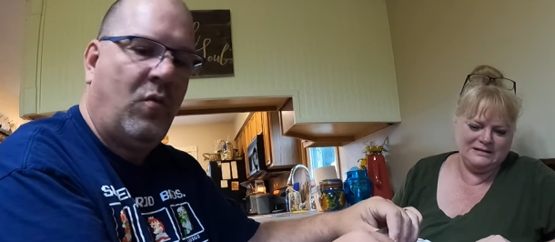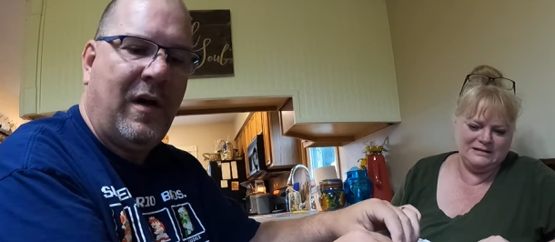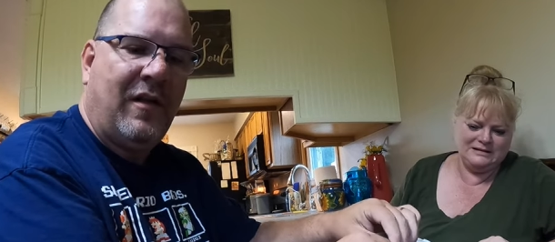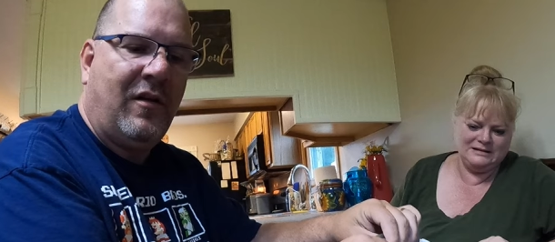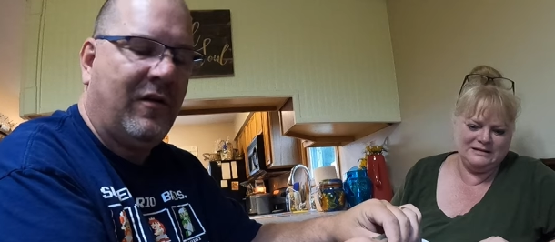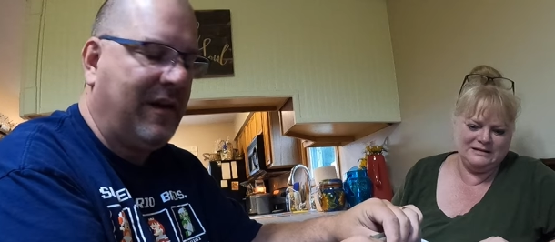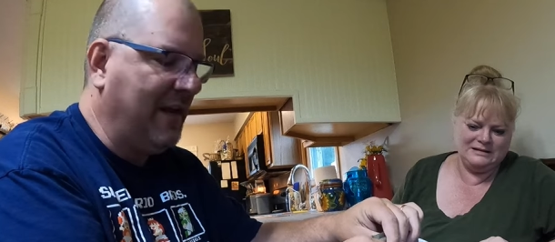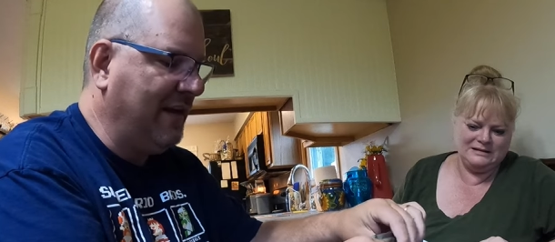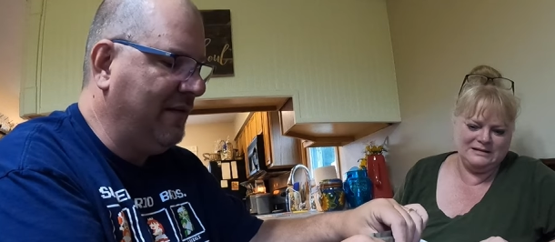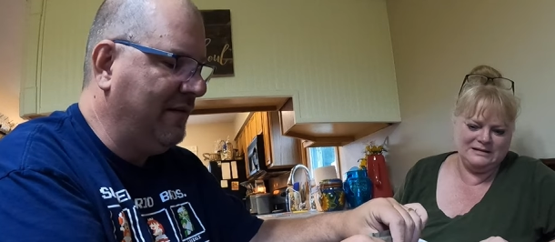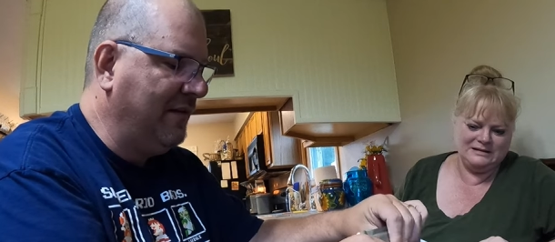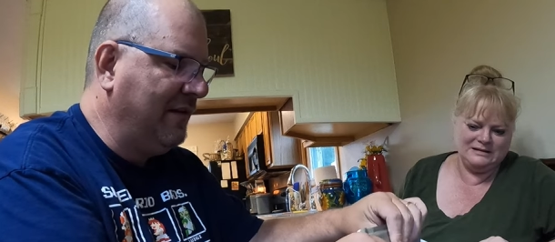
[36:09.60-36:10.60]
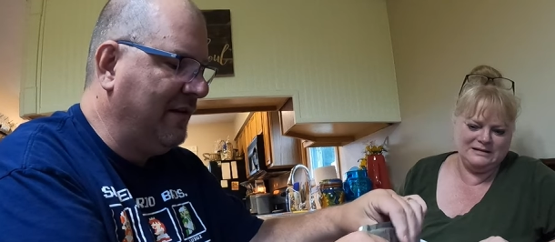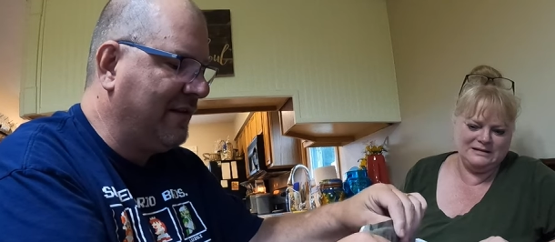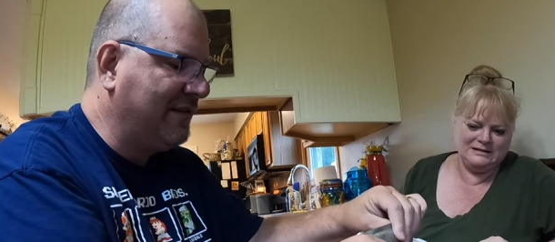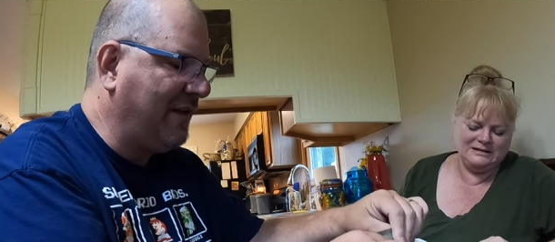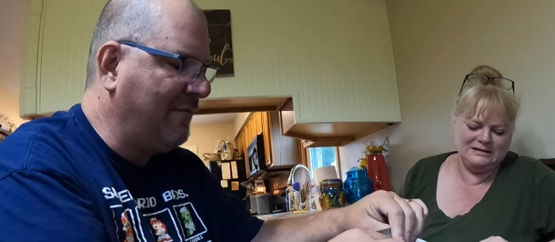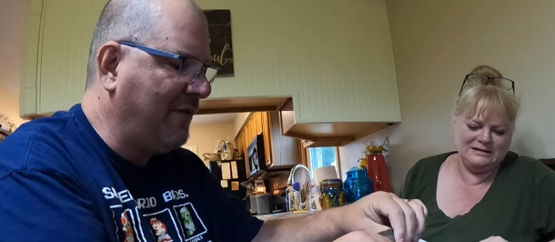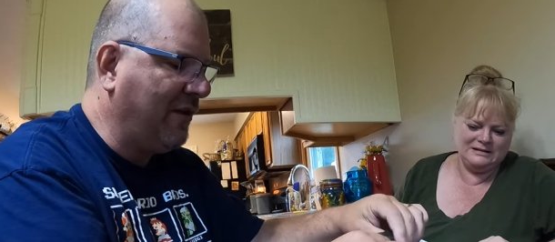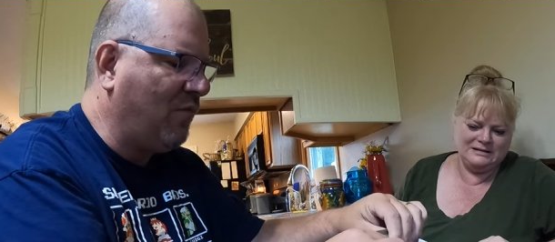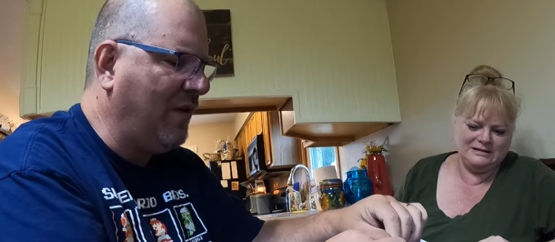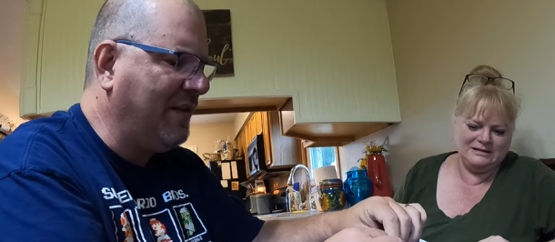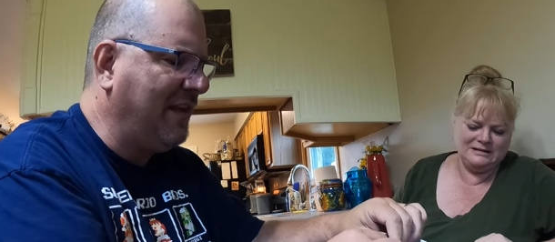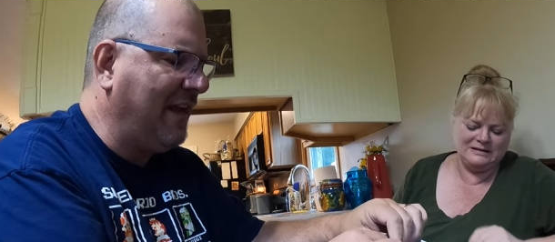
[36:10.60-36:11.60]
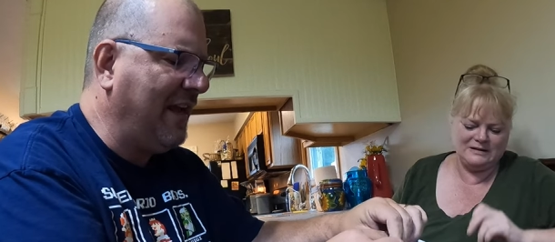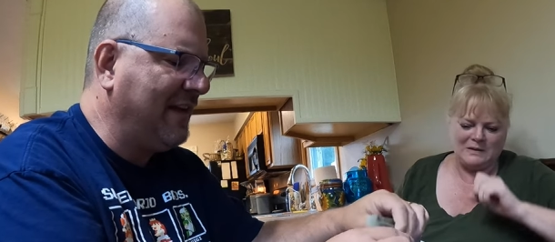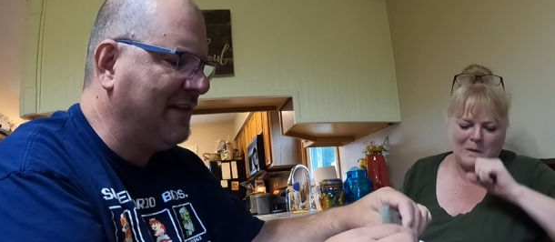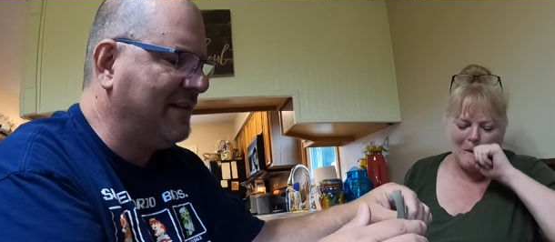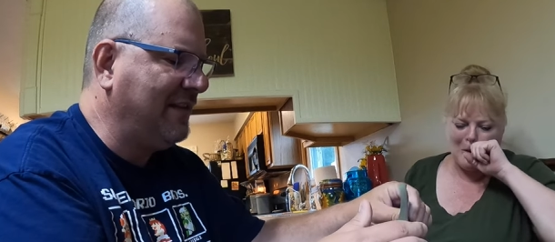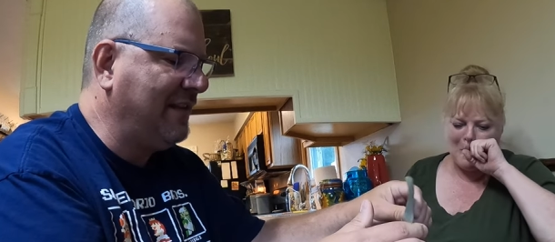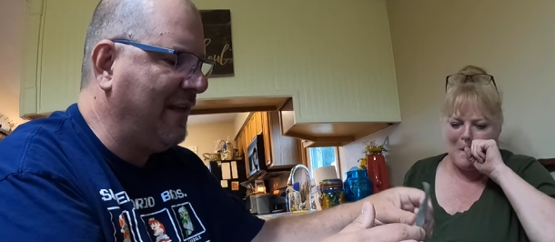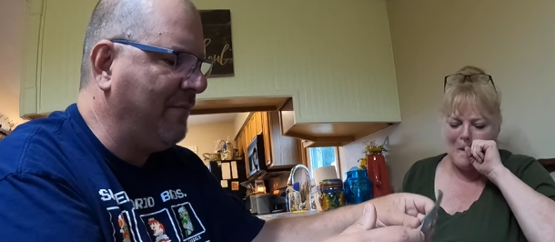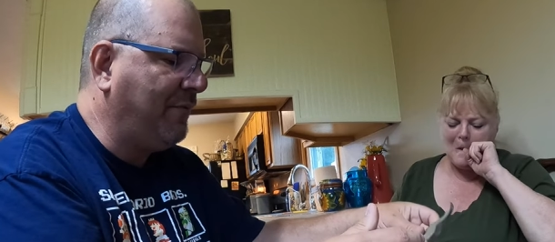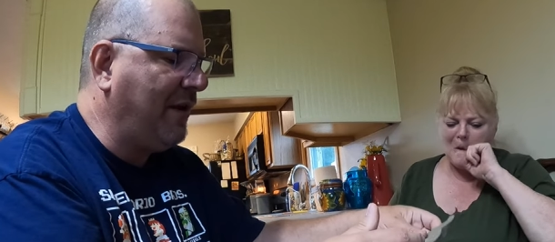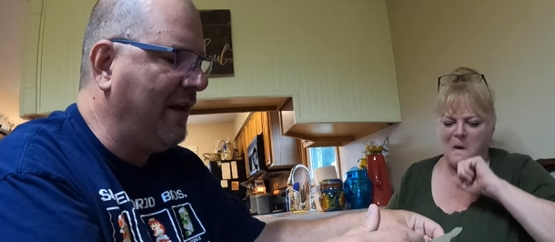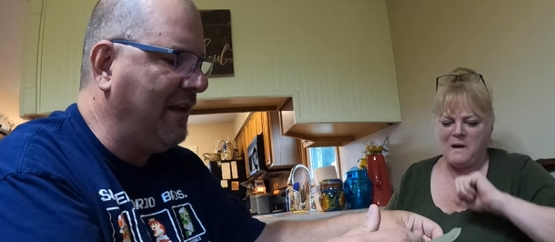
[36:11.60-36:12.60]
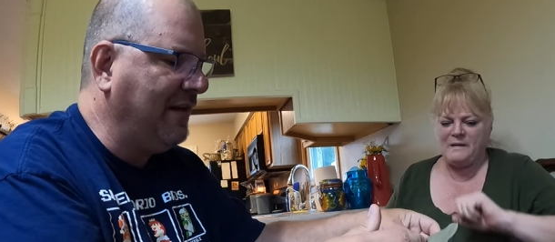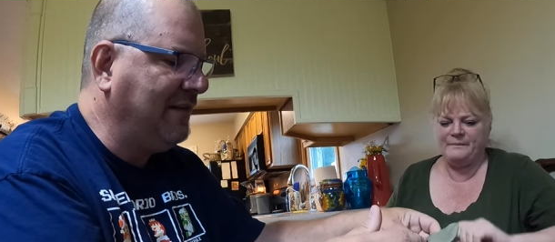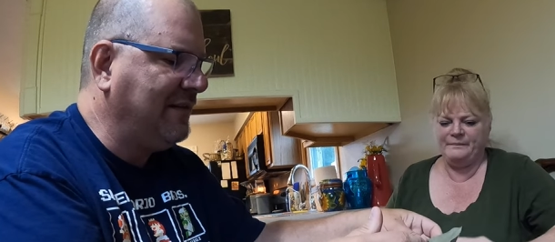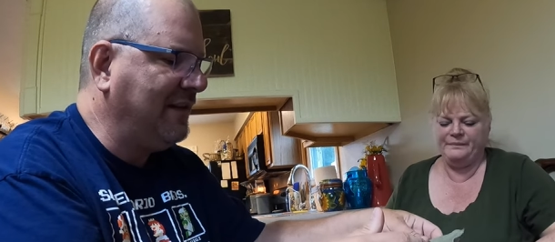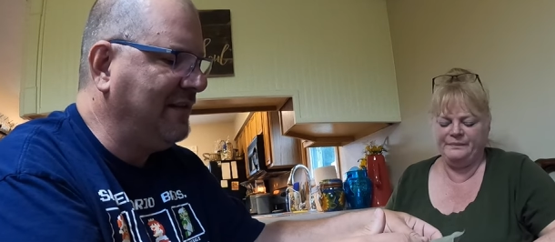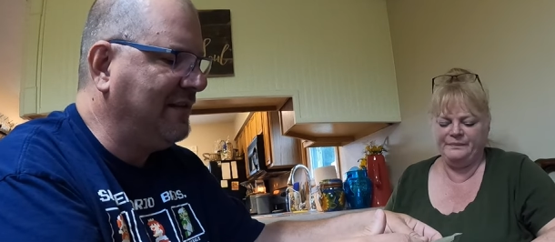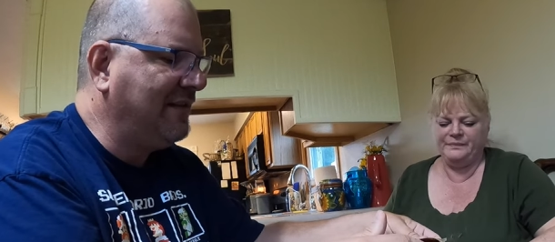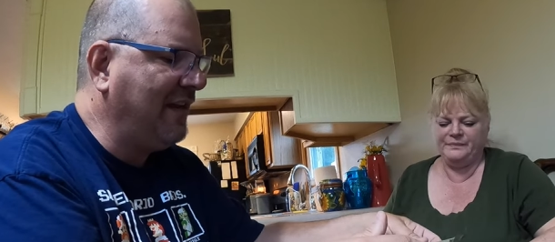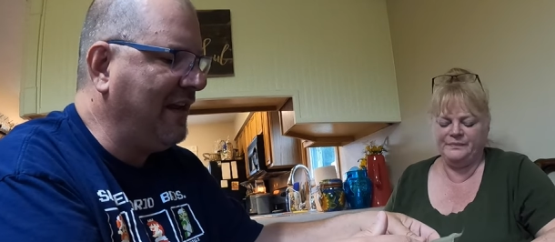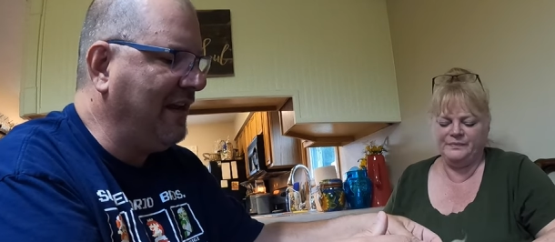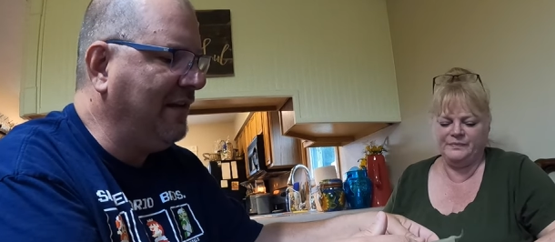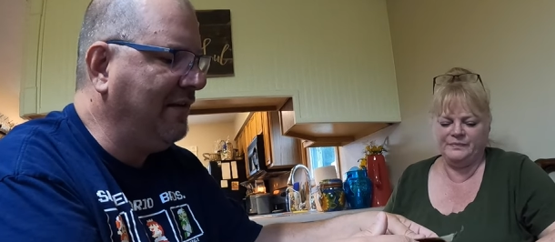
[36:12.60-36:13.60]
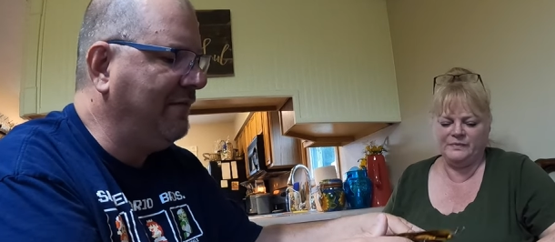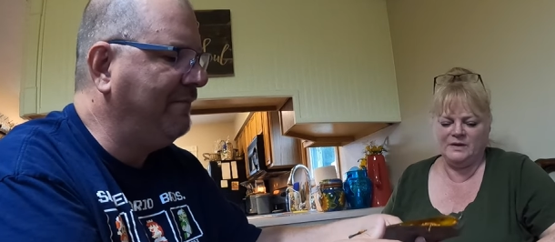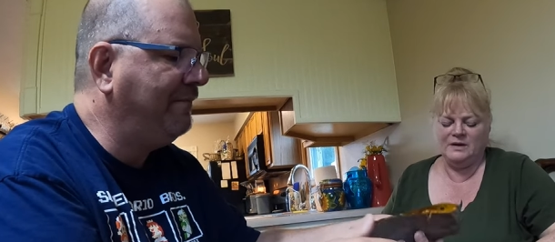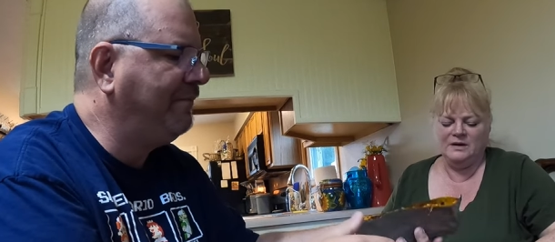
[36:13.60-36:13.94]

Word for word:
Speaker 1: Well, okay, because I'm like, what the heck is in that? But it did say